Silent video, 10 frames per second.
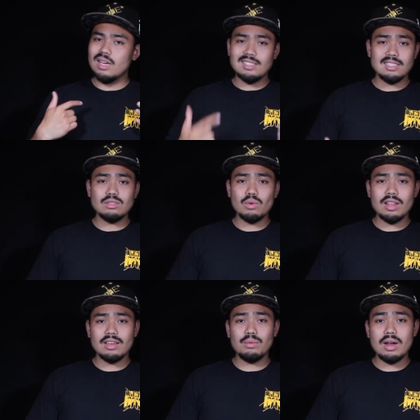because this is one
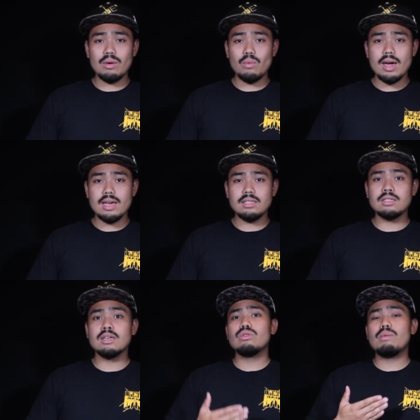of the great
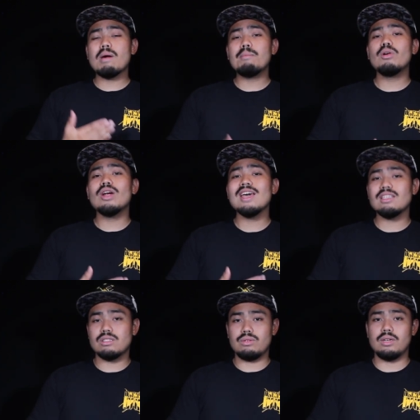ways to remember
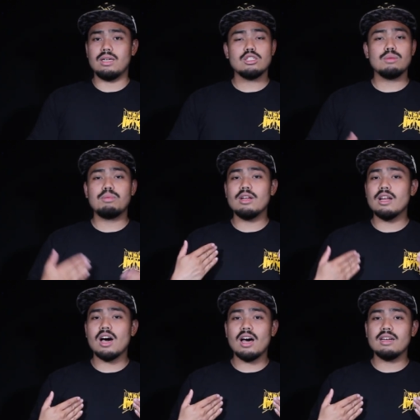history. It's to put
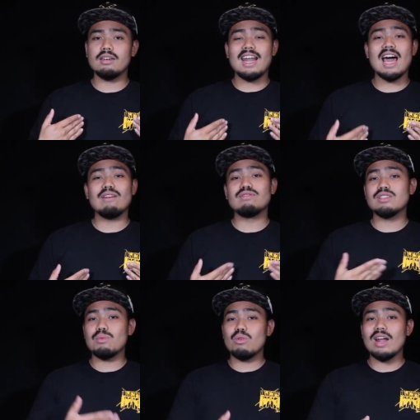it on and have
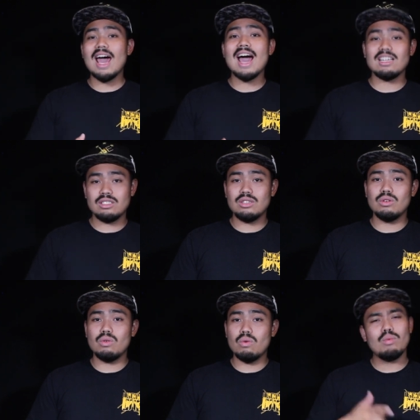someone ask
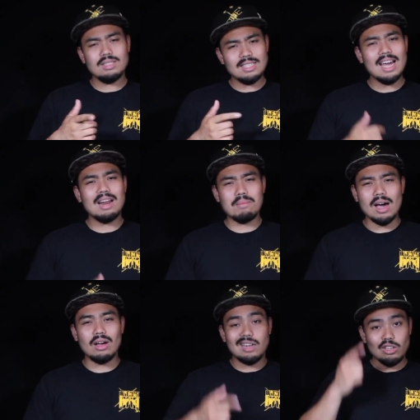you, what's that
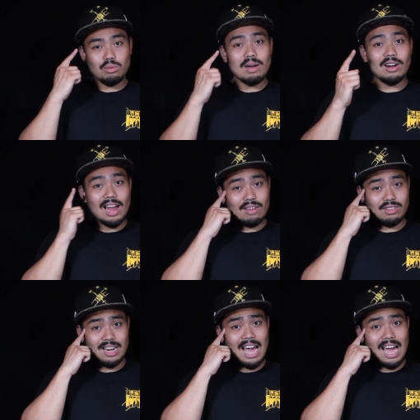about? Now you better have the